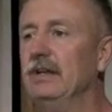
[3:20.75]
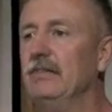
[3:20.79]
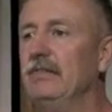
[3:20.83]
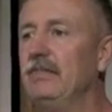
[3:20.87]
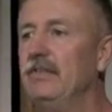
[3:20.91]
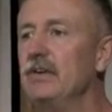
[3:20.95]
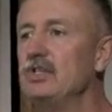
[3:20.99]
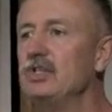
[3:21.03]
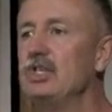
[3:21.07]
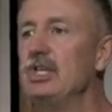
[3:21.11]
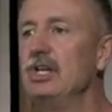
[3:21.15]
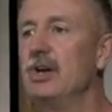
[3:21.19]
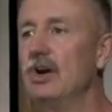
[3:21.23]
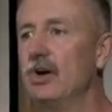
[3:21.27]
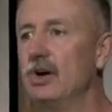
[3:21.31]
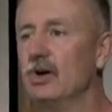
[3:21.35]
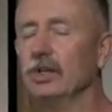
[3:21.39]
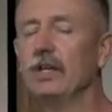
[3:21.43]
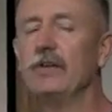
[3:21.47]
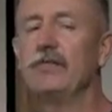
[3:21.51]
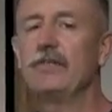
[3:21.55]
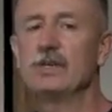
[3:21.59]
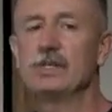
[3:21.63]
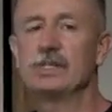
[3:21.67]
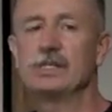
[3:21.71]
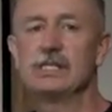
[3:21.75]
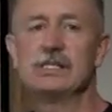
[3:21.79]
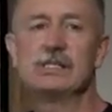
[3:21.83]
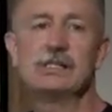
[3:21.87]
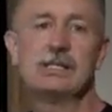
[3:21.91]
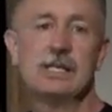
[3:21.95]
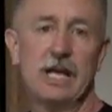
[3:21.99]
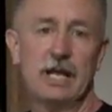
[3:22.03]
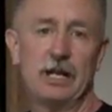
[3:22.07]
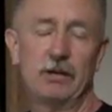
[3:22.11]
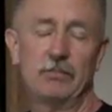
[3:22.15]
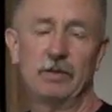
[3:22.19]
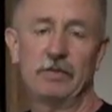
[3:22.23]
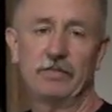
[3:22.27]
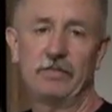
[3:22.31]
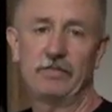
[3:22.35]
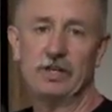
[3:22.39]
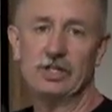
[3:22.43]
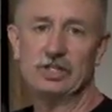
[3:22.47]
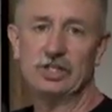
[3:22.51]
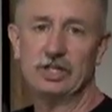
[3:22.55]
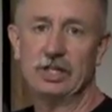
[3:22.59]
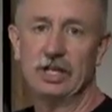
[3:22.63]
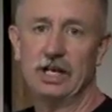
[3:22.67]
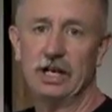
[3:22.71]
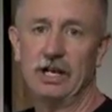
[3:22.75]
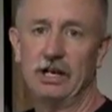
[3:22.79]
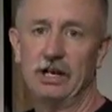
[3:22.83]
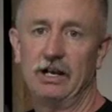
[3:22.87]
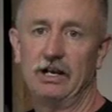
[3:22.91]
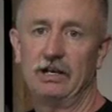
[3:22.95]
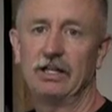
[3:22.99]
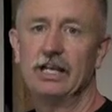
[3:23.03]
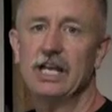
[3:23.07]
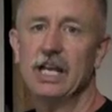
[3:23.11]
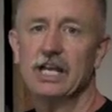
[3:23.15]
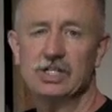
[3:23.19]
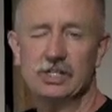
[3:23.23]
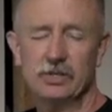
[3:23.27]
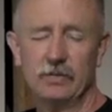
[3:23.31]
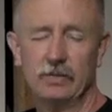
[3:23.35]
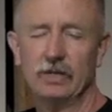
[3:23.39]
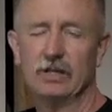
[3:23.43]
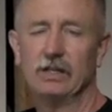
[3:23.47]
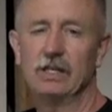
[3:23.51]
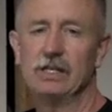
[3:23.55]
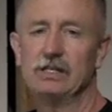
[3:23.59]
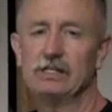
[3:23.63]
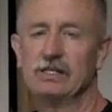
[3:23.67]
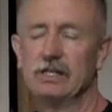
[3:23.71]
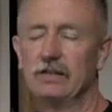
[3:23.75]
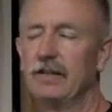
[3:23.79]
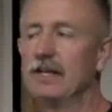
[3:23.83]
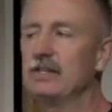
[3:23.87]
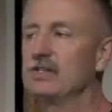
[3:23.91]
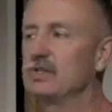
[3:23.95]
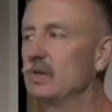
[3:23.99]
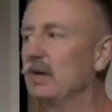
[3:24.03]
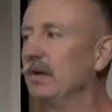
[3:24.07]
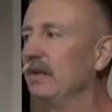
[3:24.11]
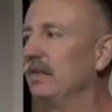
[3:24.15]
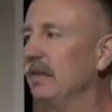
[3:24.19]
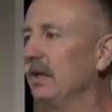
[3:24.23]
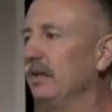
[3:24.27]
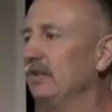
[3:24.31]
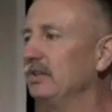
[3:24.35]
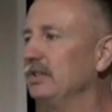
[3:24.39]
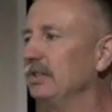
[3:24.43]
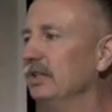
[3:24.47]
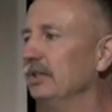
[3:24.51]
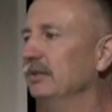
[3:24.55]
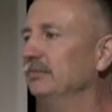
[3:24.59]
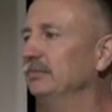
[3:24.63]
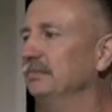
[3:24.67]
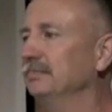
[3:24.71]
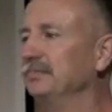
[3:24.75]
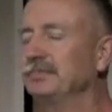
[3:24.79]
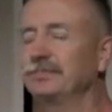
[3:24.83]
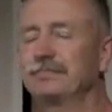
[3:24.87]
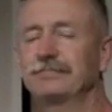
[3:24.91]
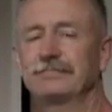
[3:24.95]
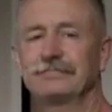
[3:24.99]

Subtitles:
fishing only for sustainable fish there, catch and release and that sort of thing too.